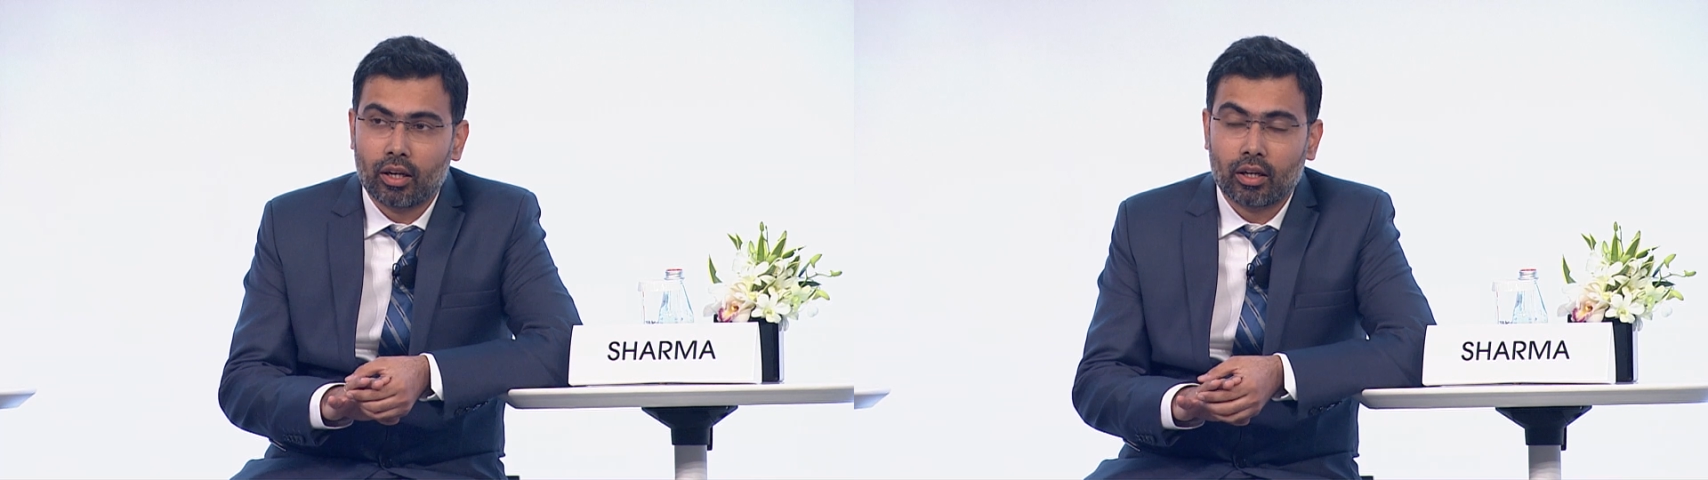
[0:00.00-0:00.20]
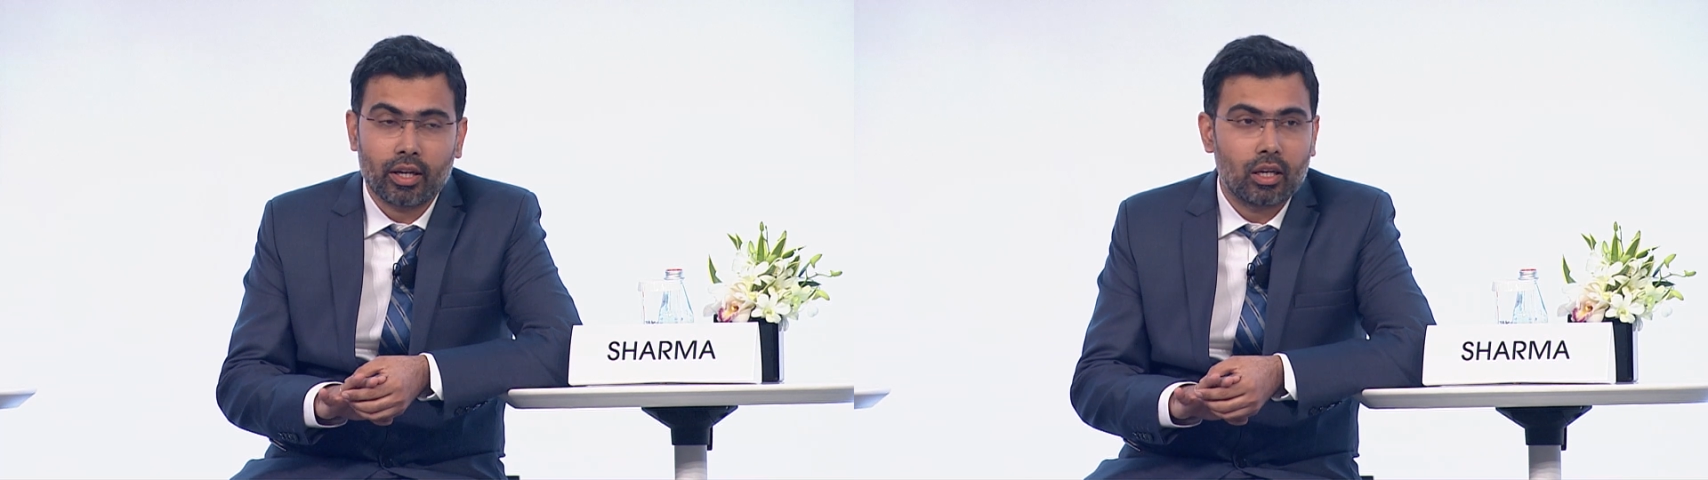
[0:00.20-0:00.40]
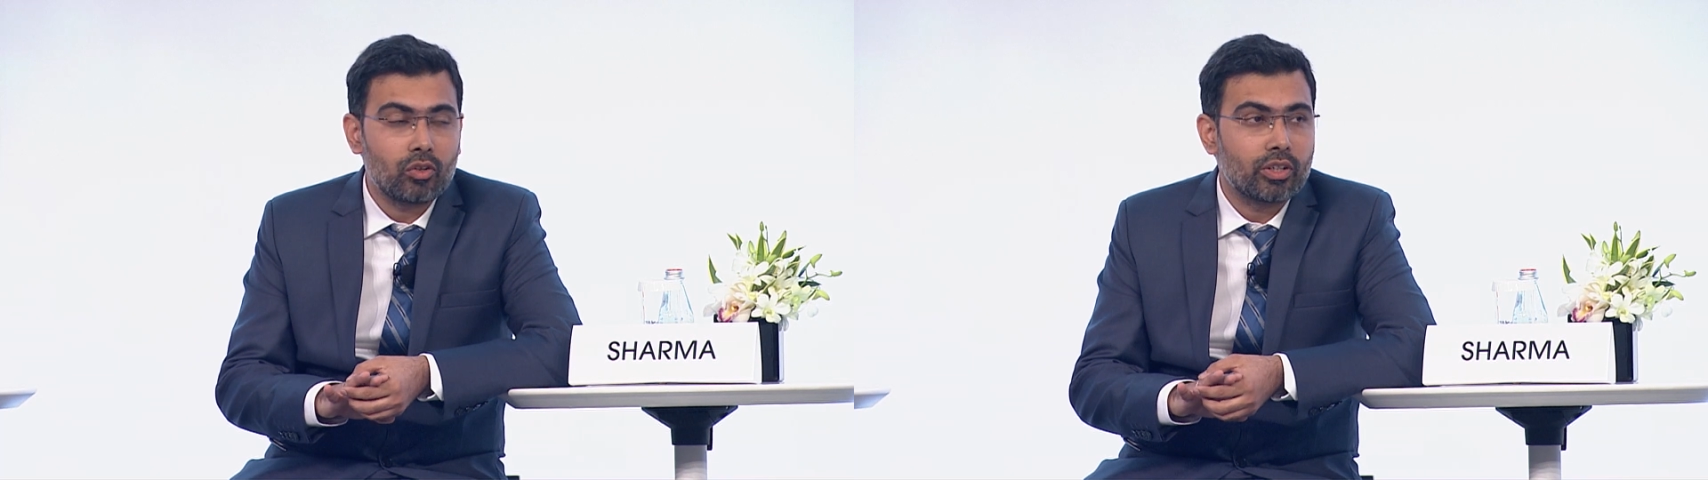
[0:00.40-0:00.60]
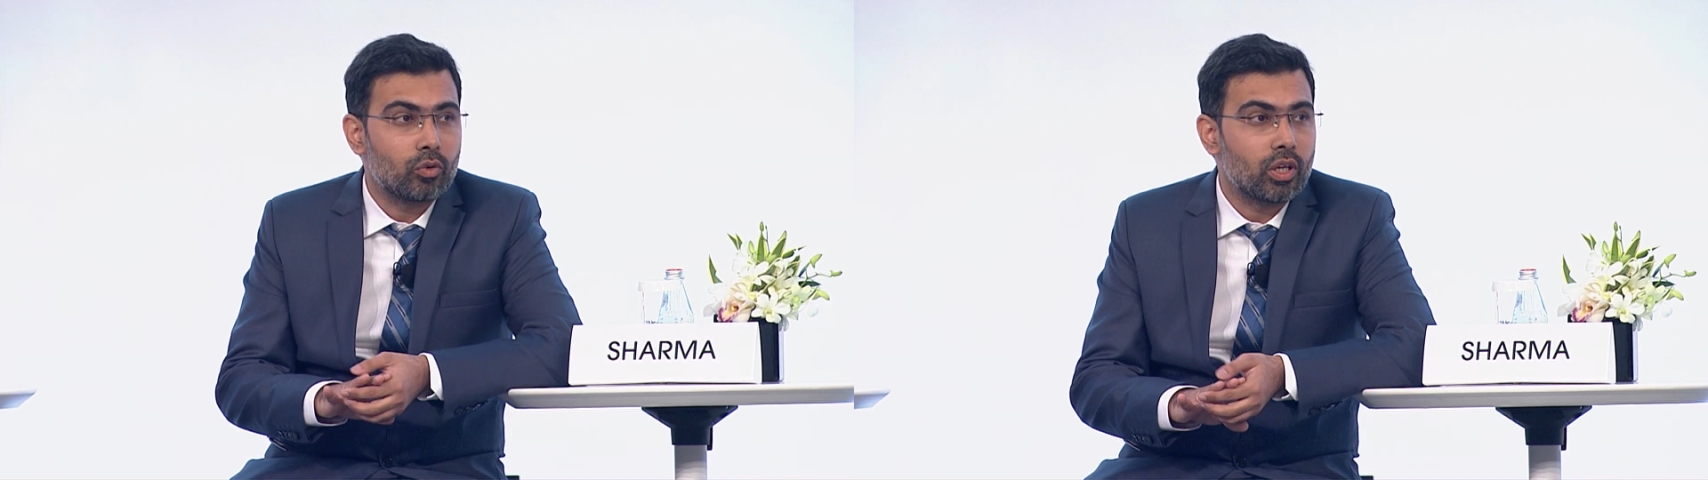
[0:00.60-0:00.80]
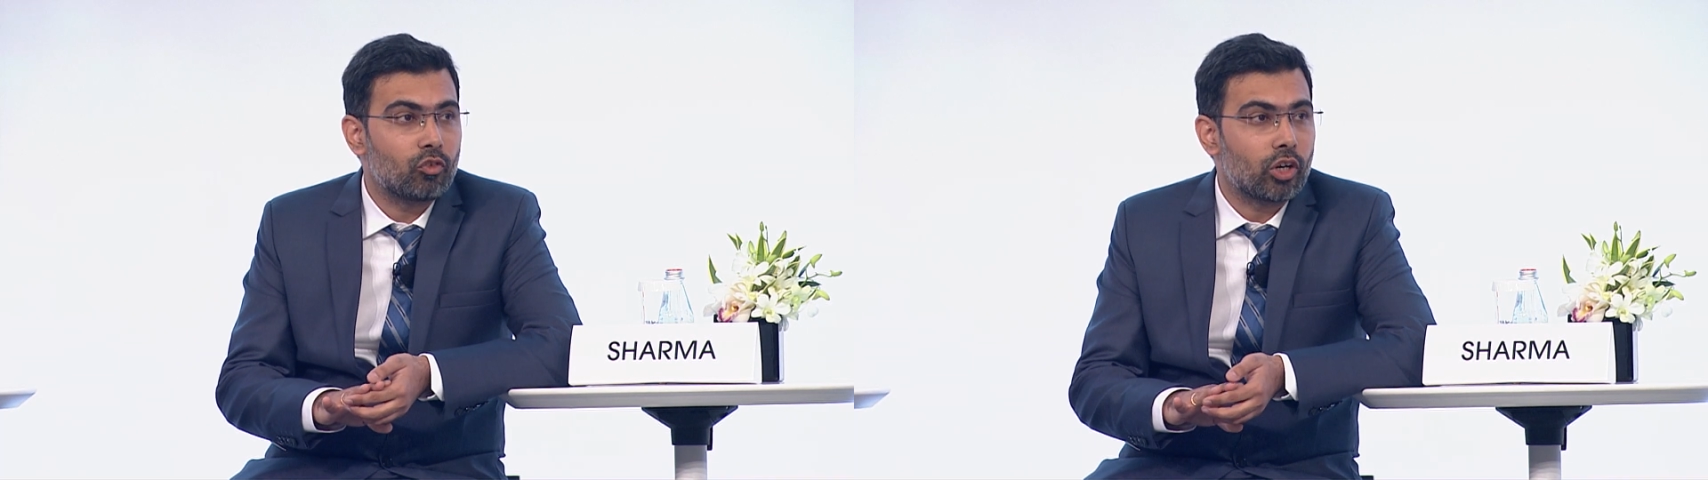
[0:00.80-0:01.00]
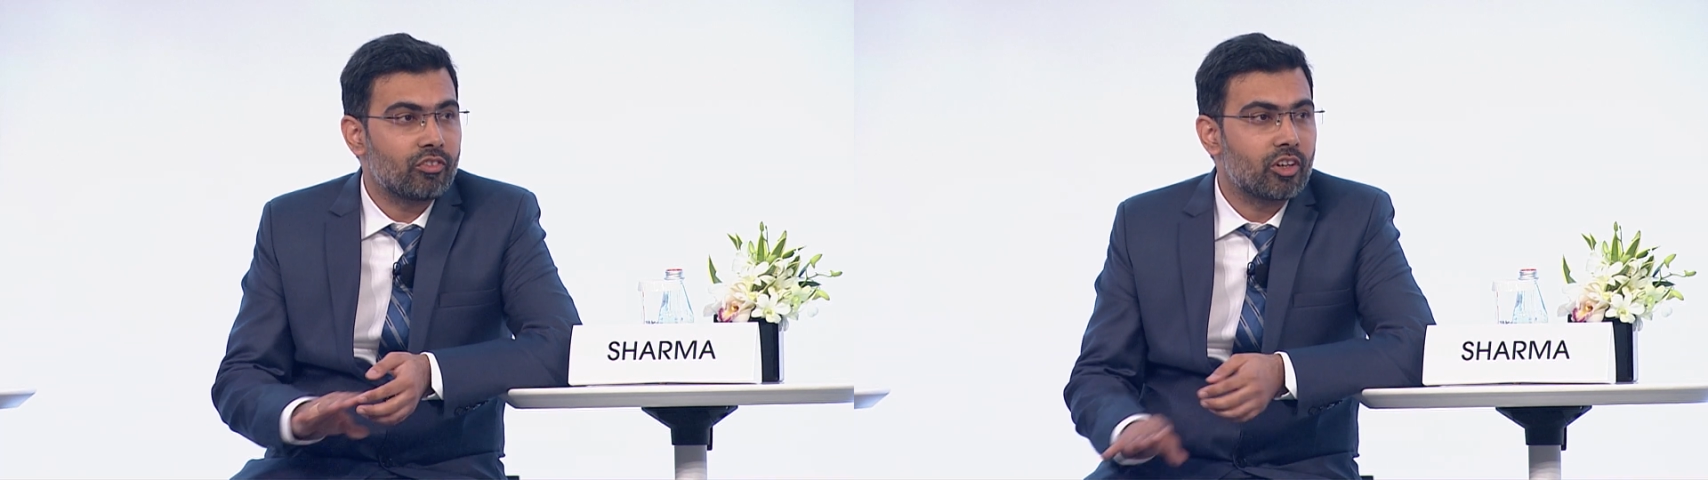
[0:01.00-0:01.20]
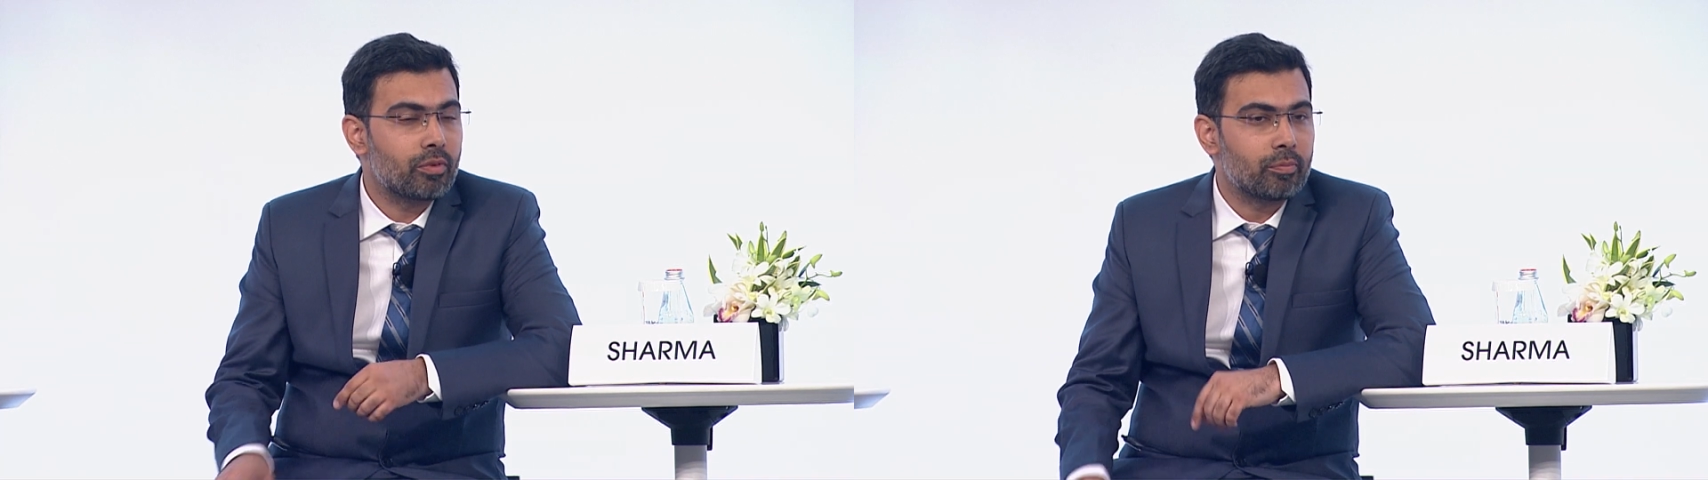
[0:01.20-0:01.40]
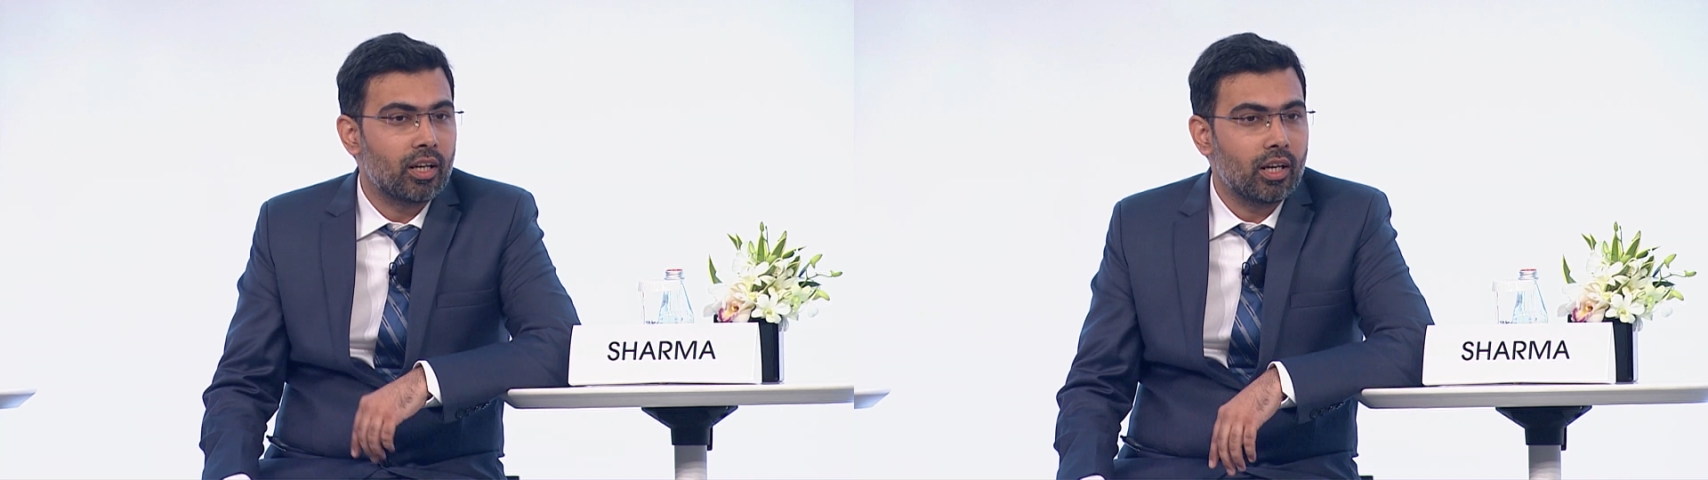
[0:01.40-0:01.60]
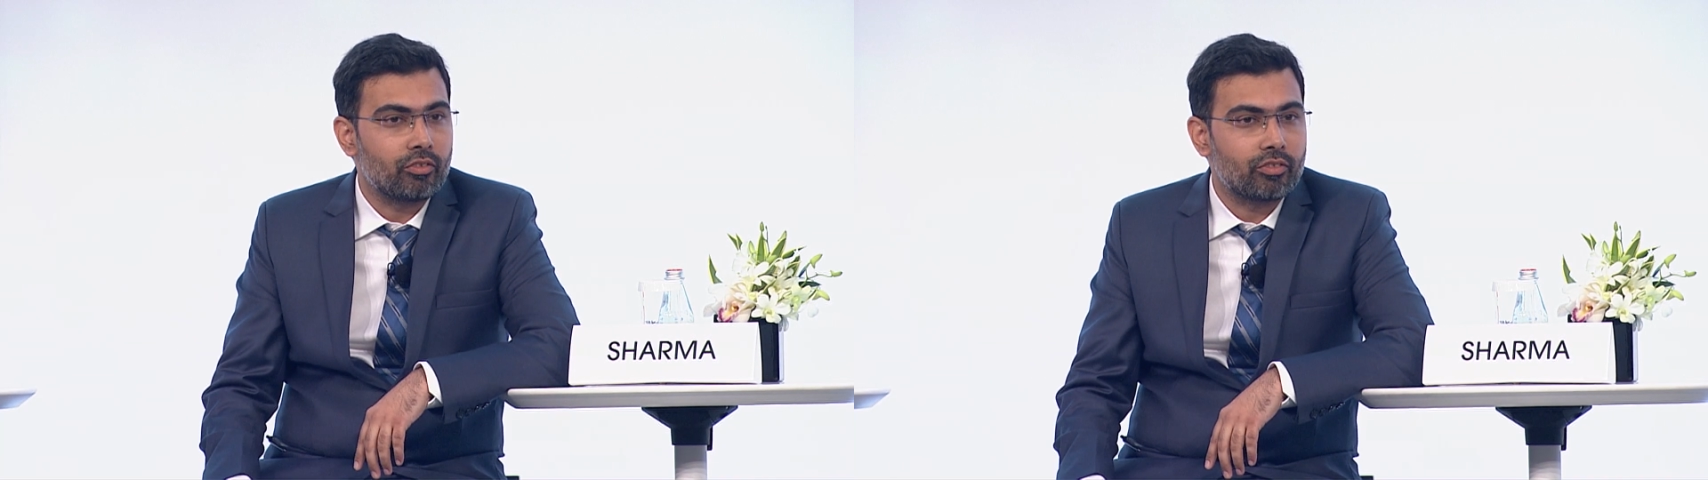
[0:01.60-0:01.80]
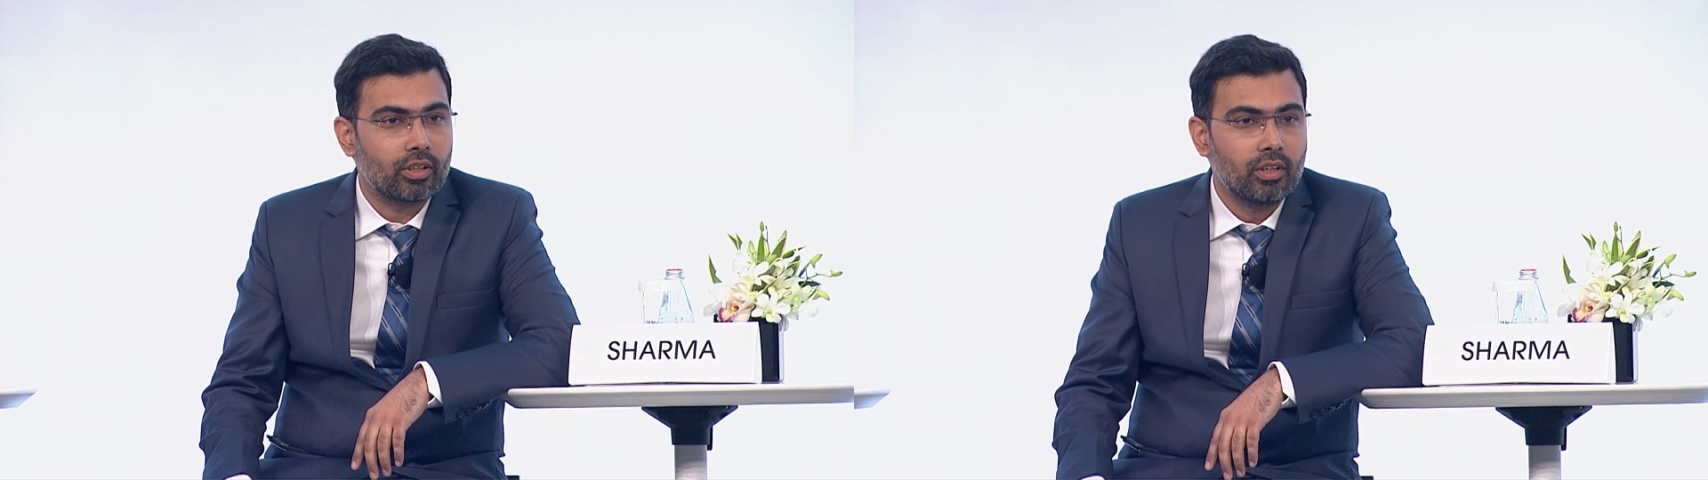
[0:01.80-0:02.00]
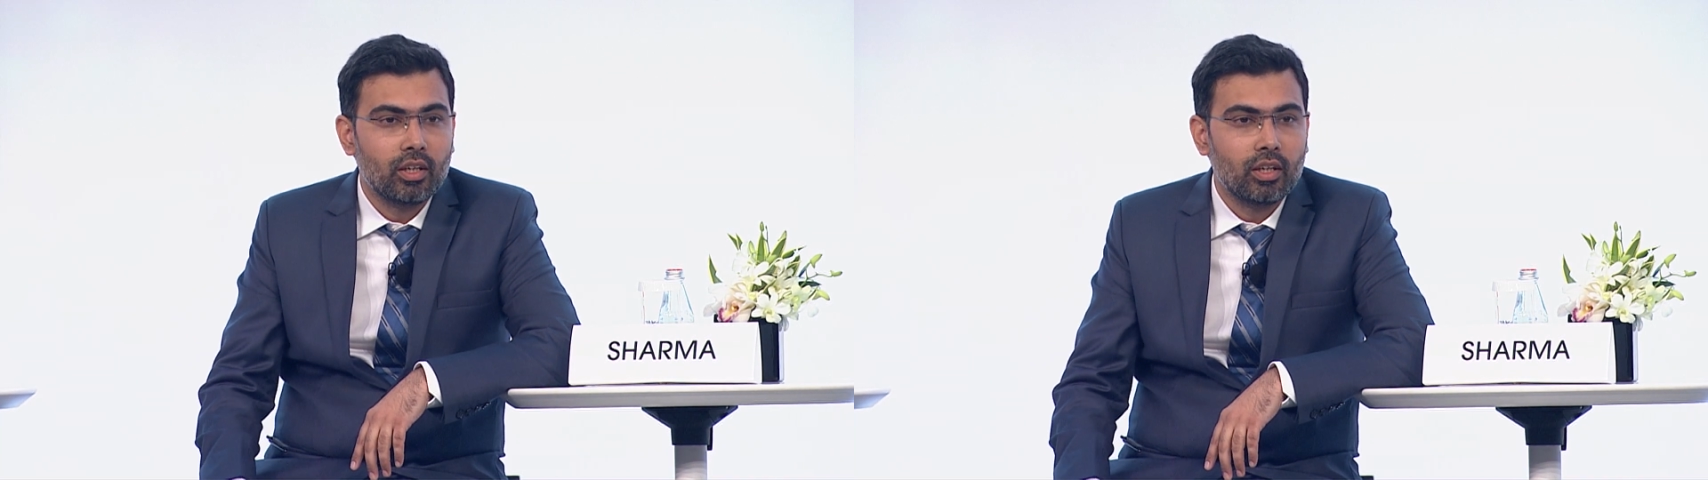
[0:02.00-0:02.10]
right now there are only 45 people left.